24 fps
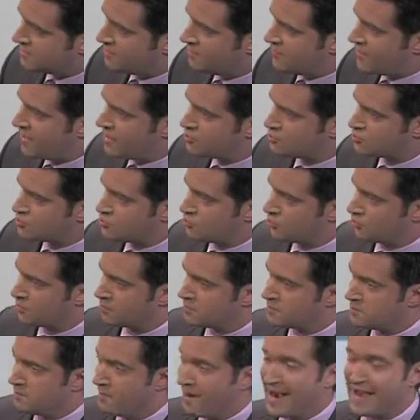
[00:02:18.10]
and
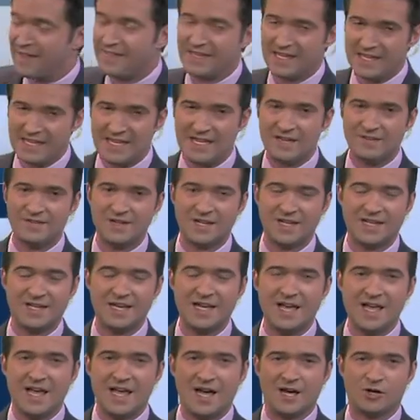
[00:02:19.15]
thunderstorms by the evening
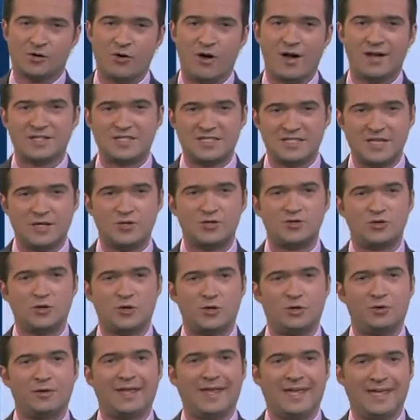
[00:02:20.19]
across
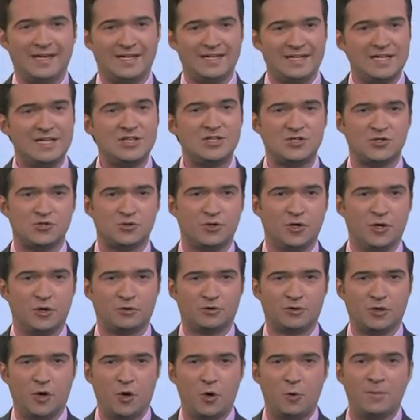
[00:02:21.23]
central and eastern
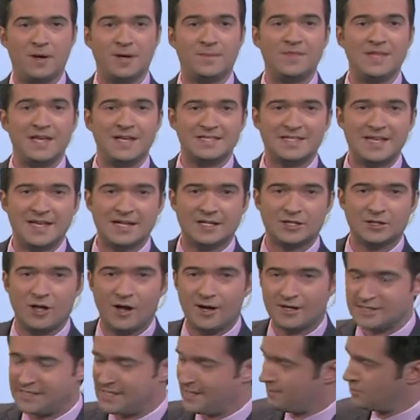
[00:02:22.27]
Oklahoma. 10
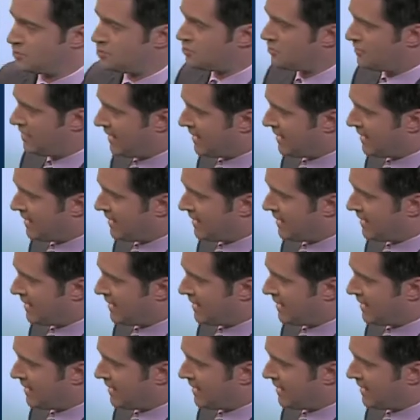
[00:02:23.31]
o'clock temperature,